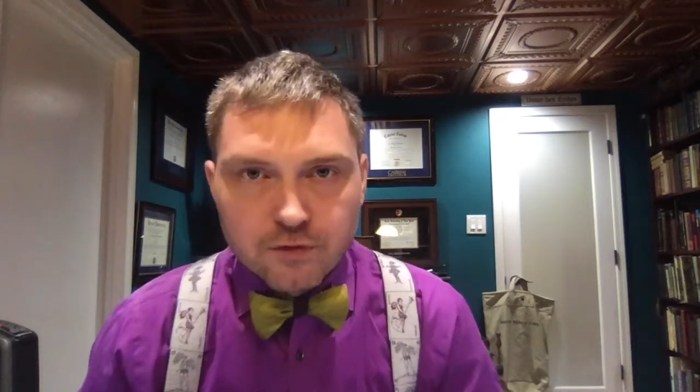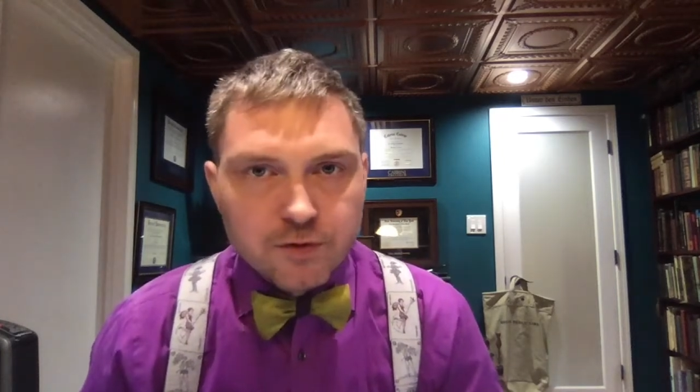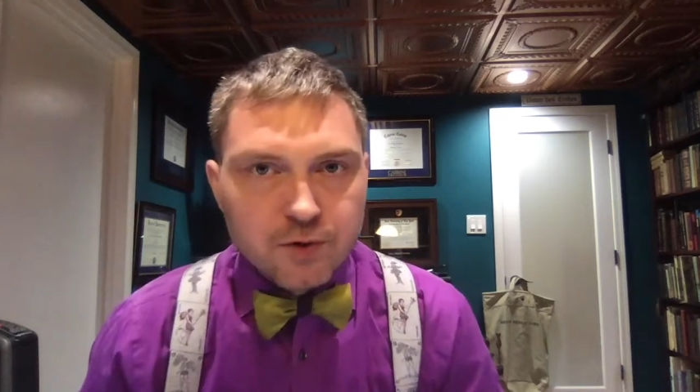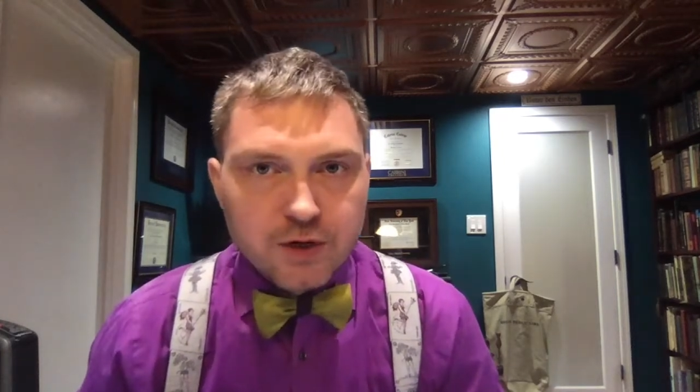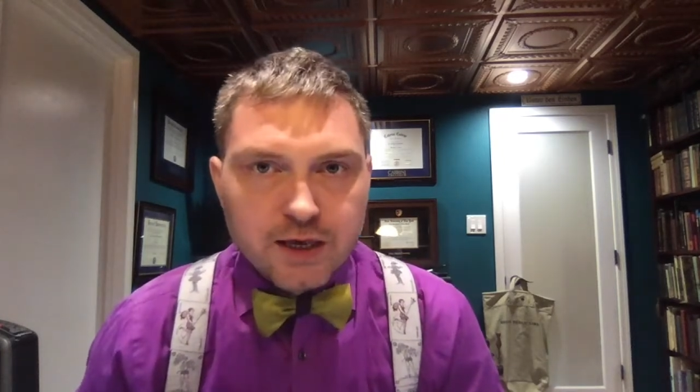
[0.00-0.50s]

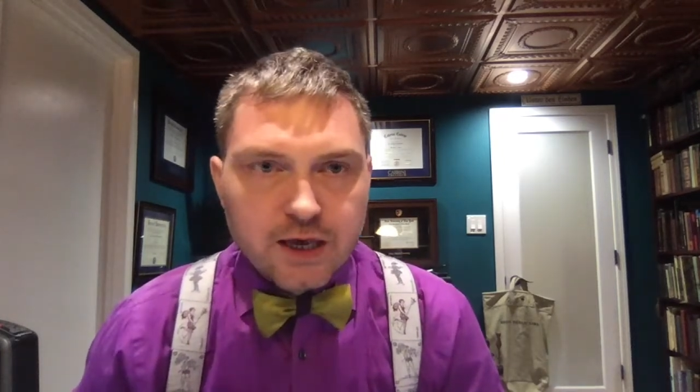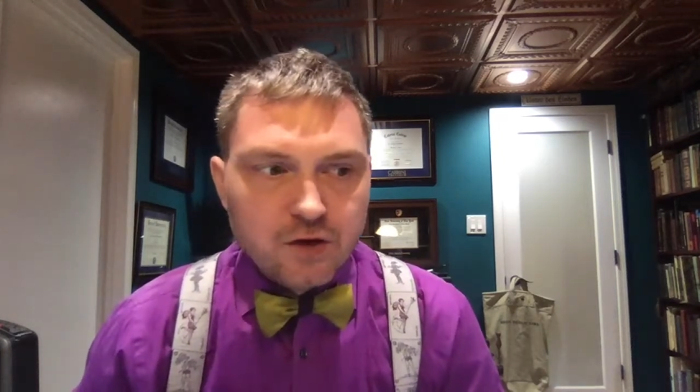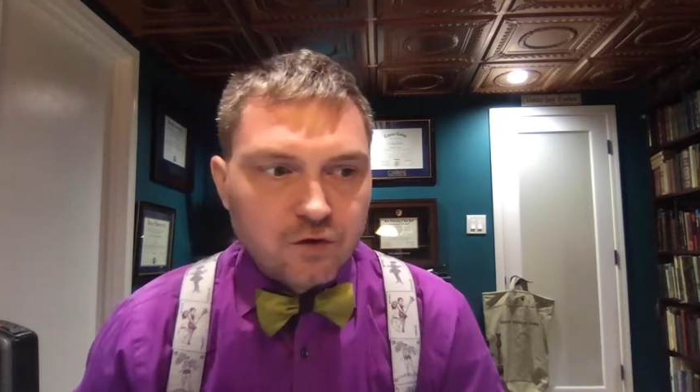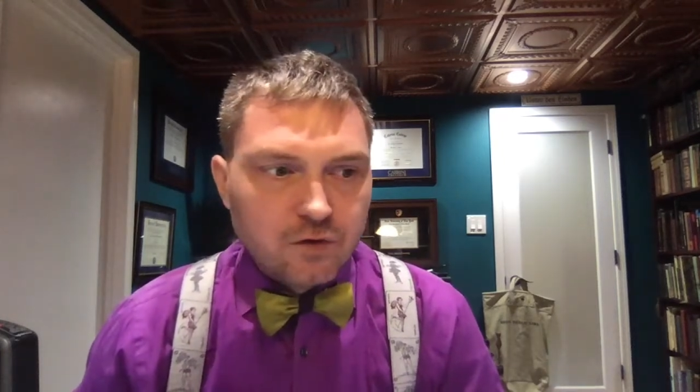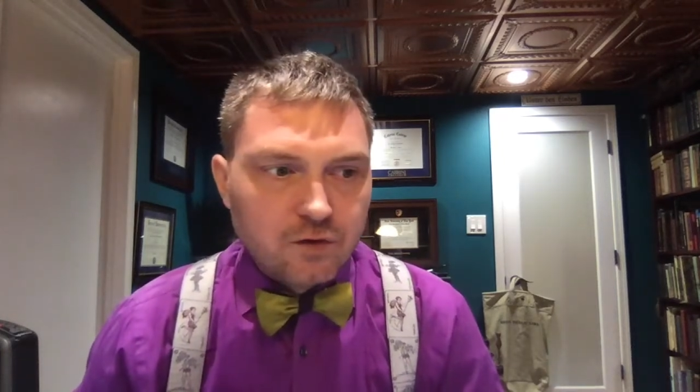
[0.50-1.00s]

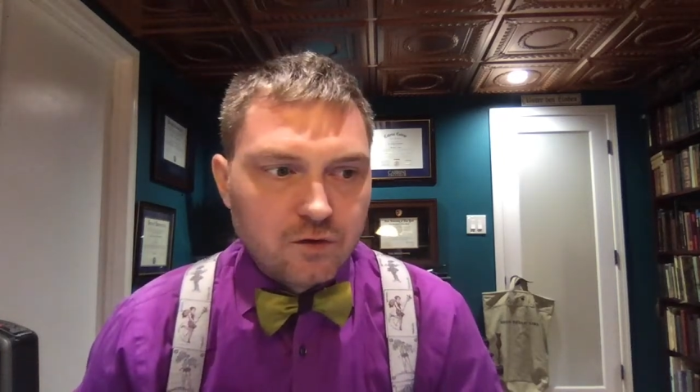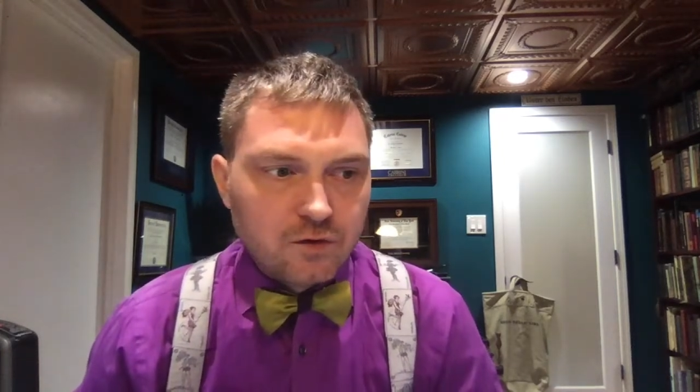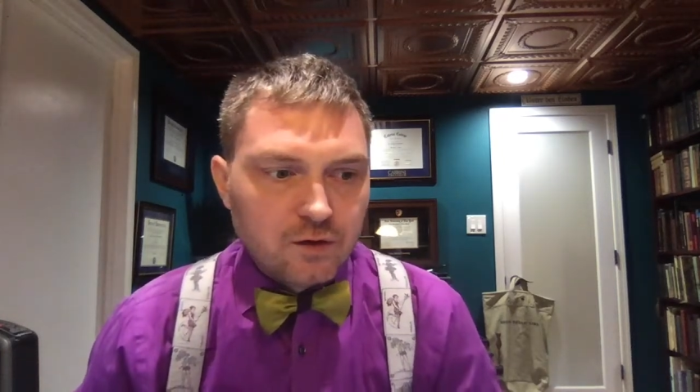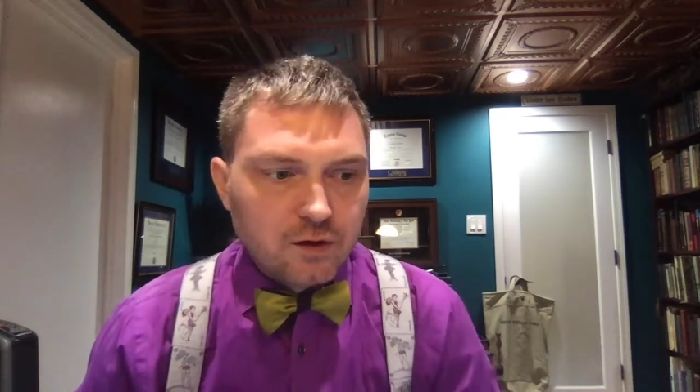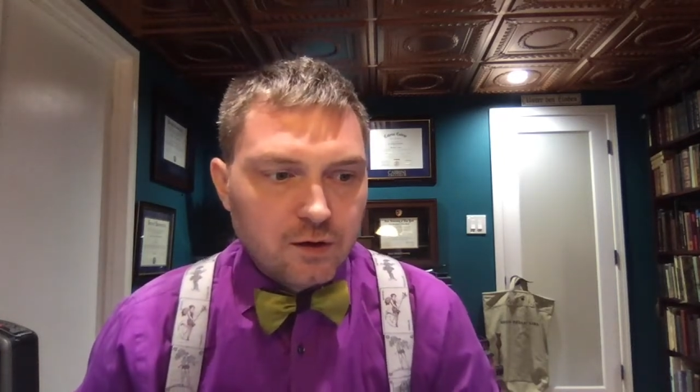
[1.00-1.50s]
communications,
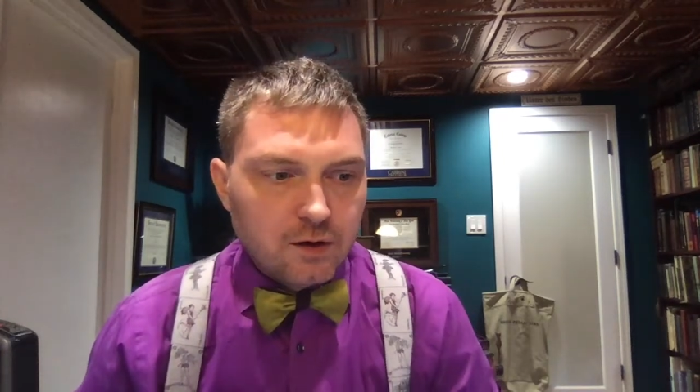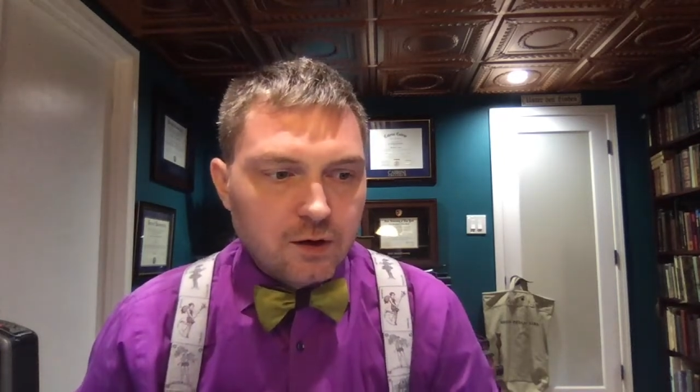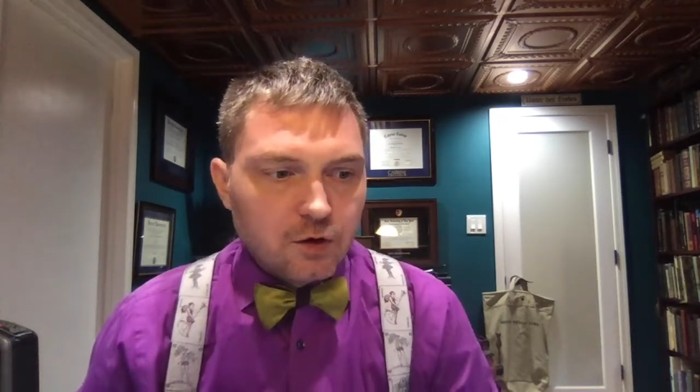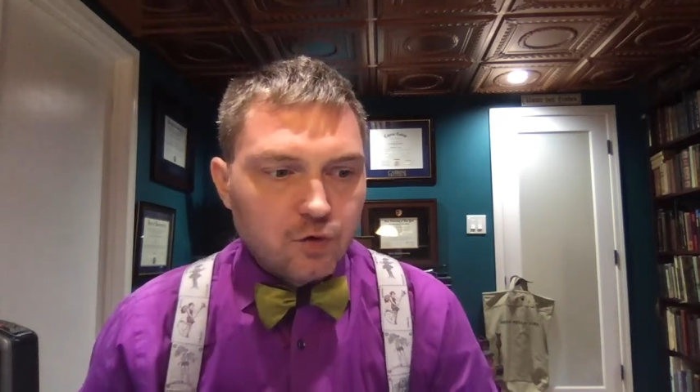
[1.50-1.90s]
You'll